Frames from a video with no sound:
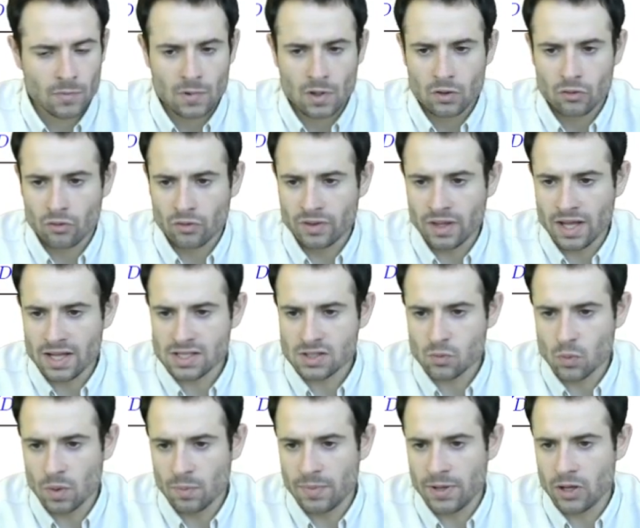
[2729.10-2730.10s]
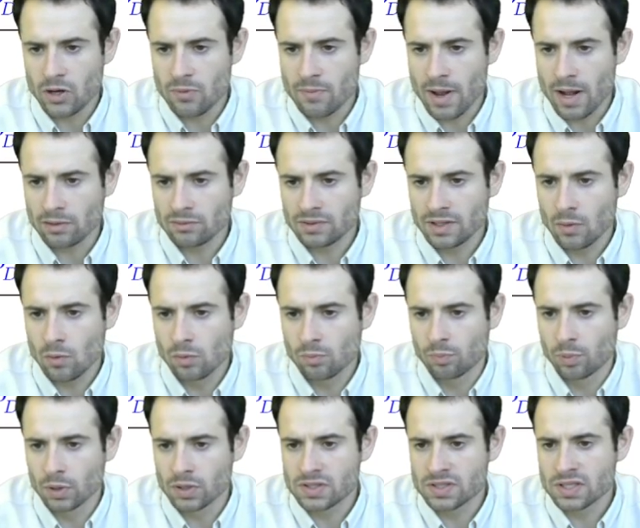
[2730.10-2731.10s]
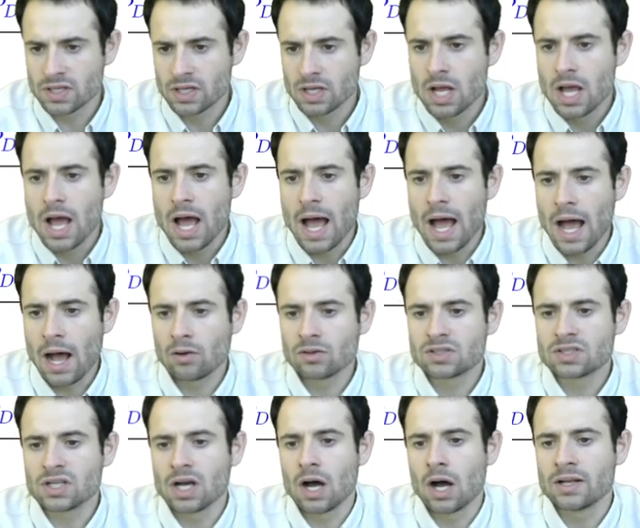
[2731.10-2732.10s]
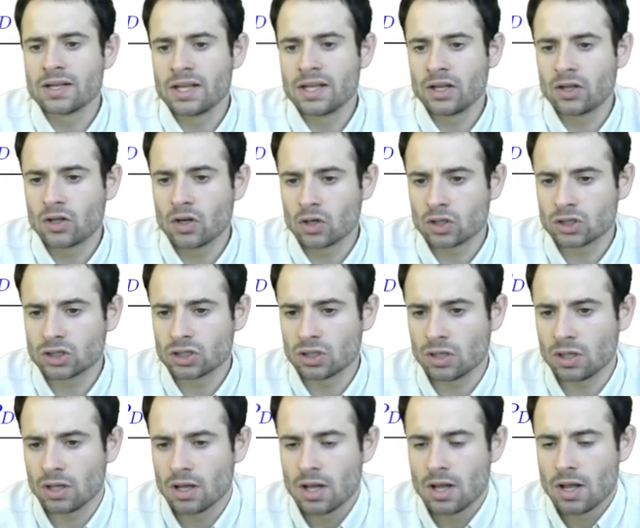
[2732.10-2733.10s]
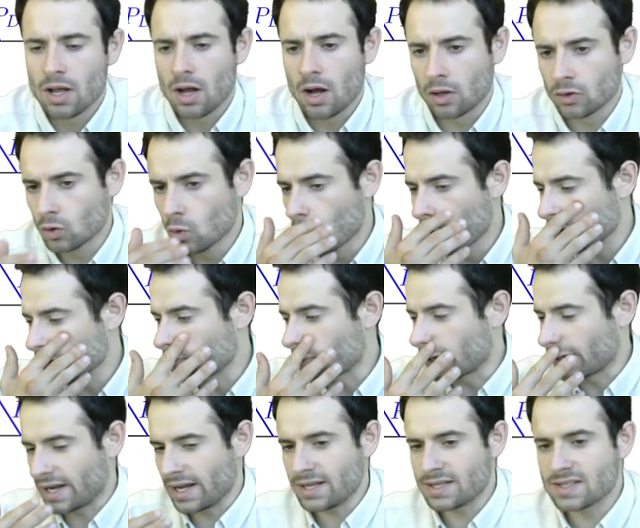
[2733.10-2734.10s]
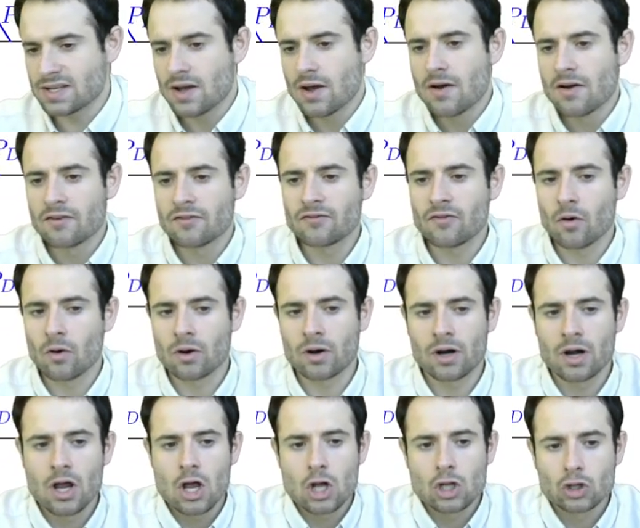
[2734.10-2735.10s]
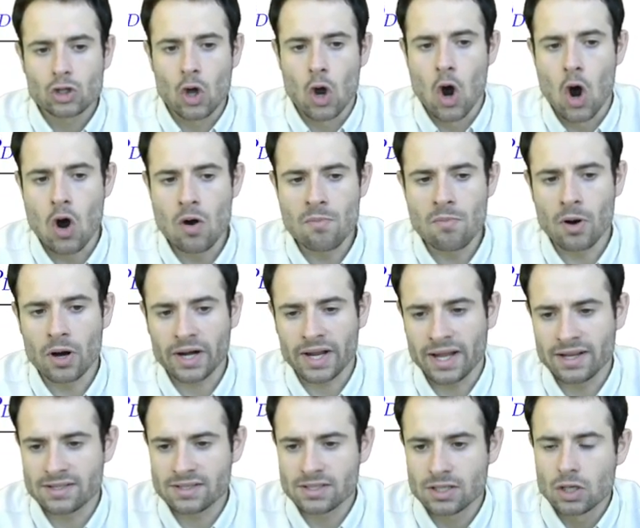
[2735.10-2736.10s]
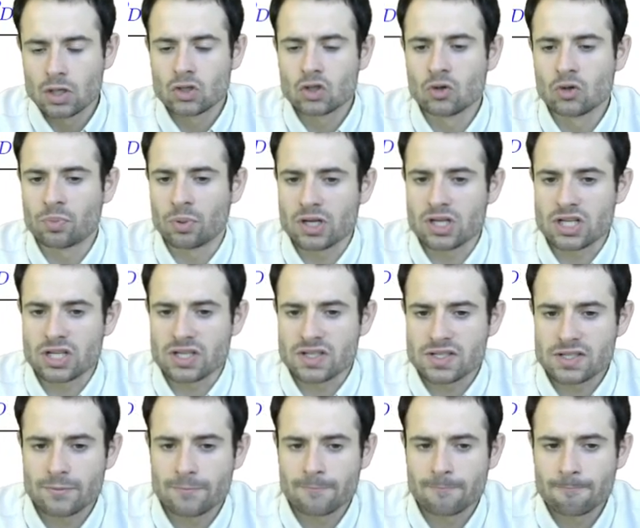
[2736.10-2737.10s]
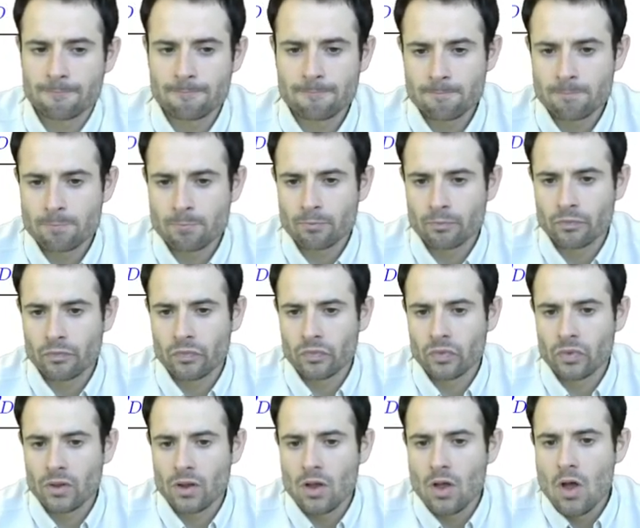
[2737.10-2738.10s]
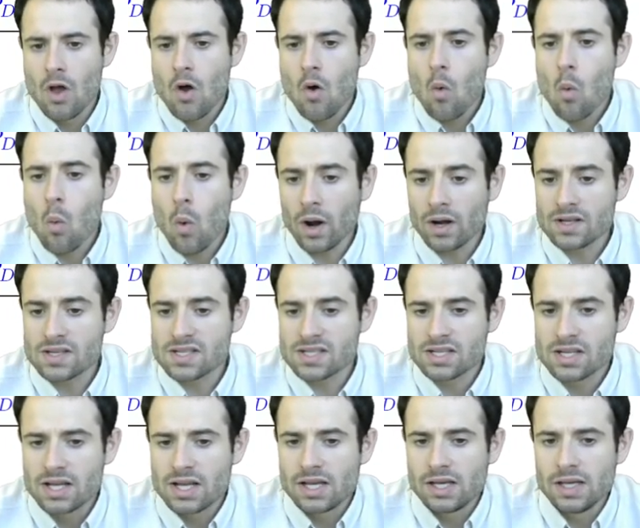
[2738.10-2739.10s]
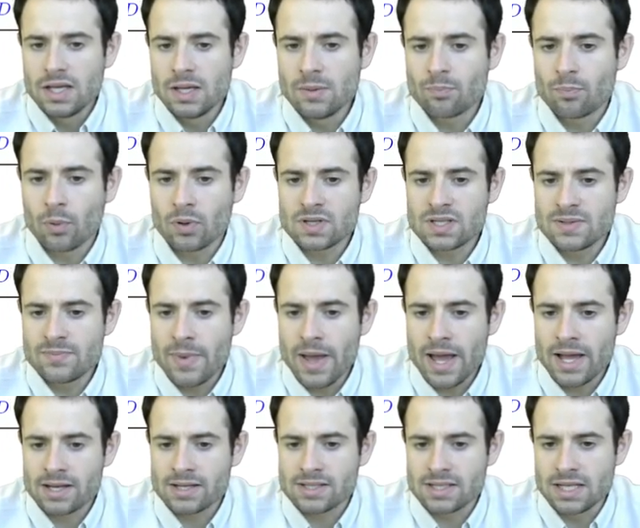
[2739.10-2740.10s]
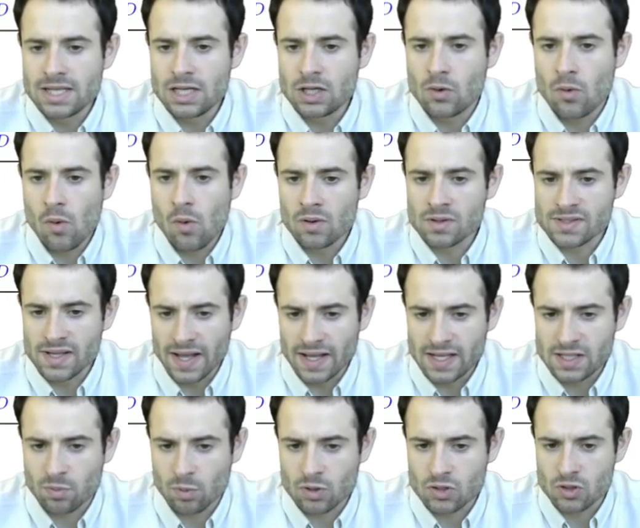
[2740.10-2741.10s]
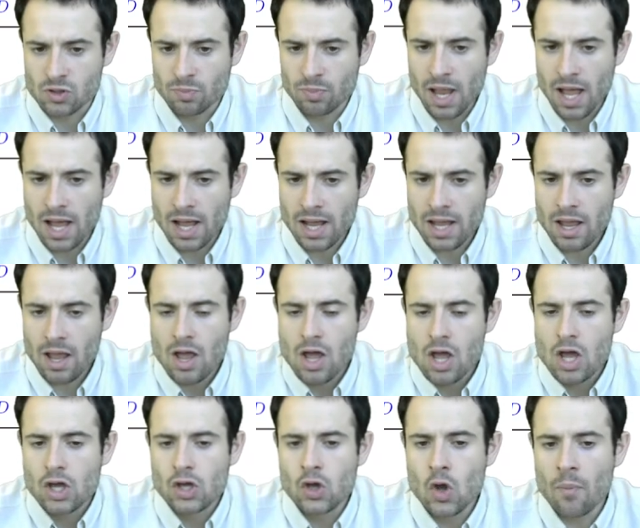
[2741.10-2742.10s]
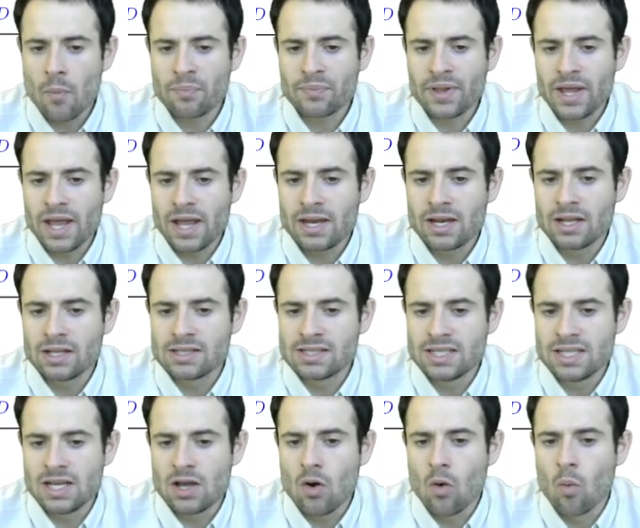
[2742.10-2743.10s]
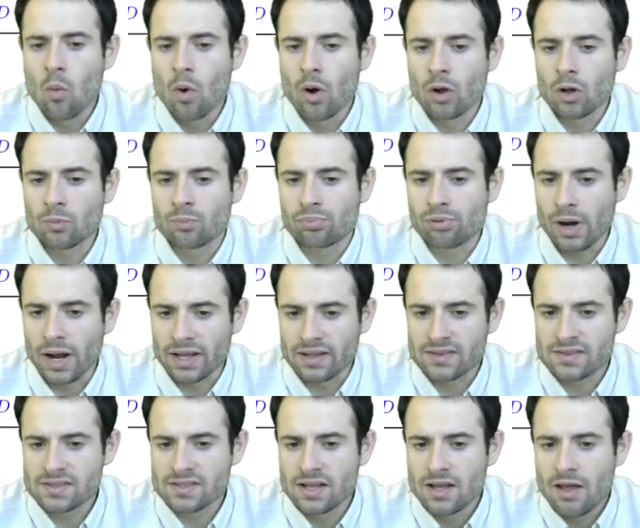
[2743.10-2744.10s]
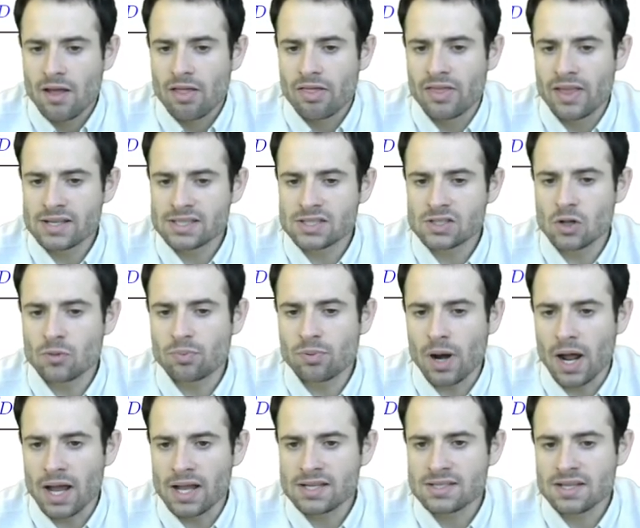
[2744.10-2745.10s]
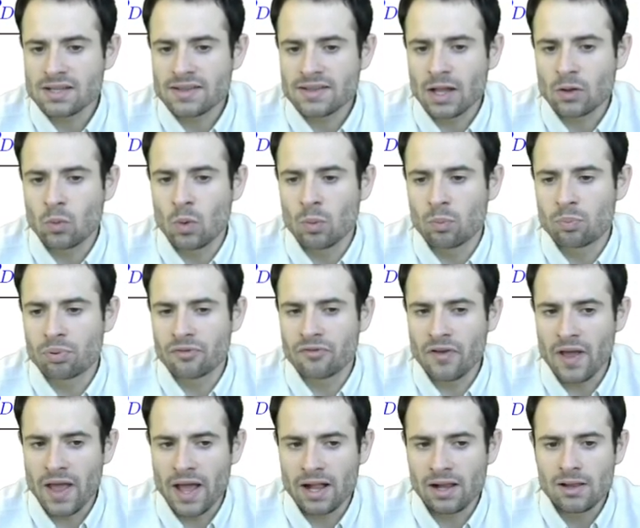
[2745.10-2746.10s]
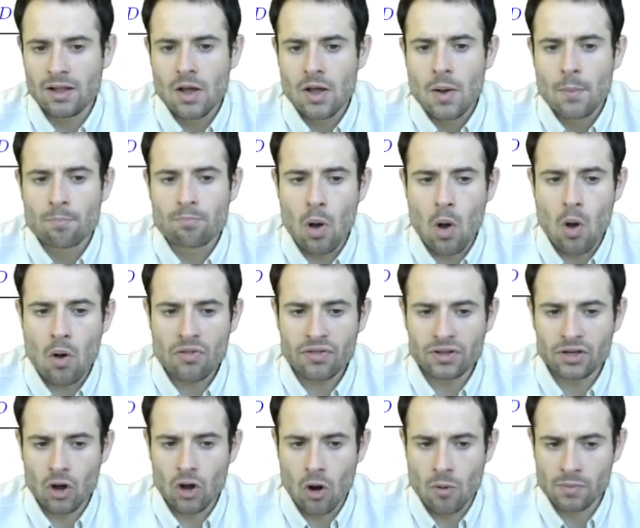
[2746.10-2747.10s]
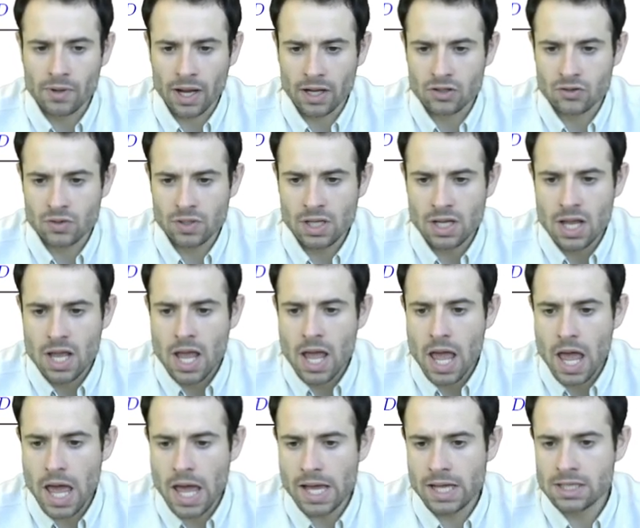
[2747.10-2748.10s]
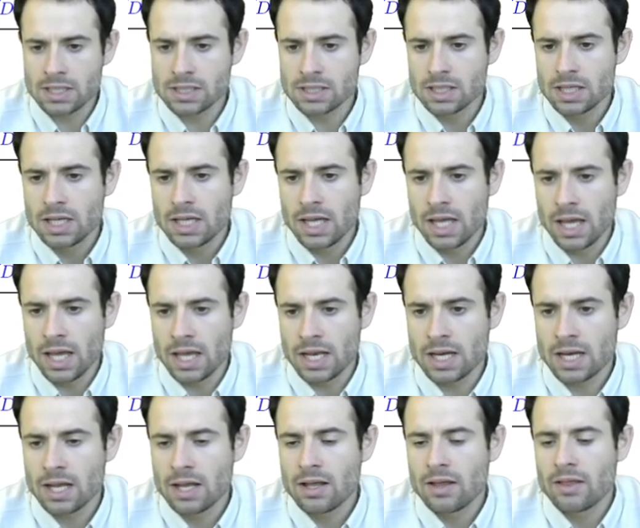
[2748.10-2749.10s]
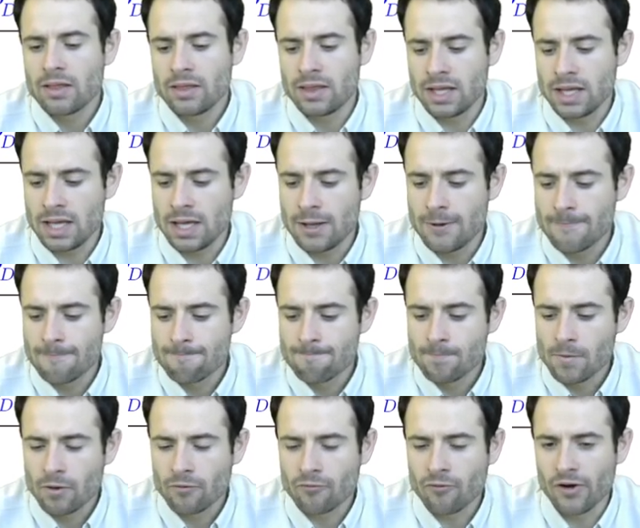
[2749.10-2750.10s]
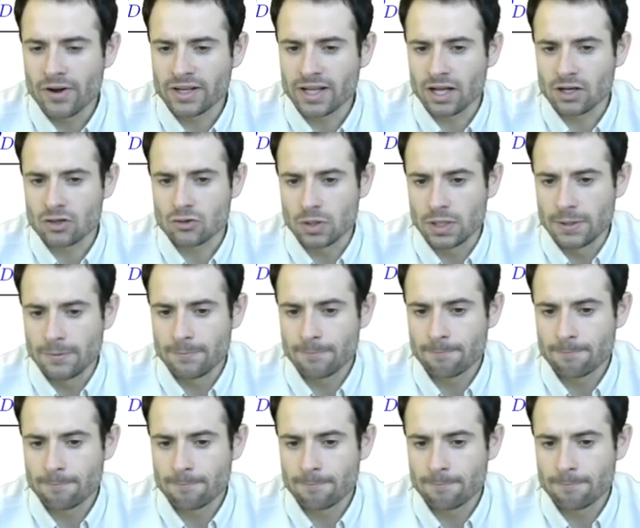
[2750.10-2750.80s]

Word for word: So this will be an amount they will put out on the international, on the world market for the home market to purchase. Once import demand equals export supply, you obtain the world price. This is the price that will prevail both in the home country and in the foreign country.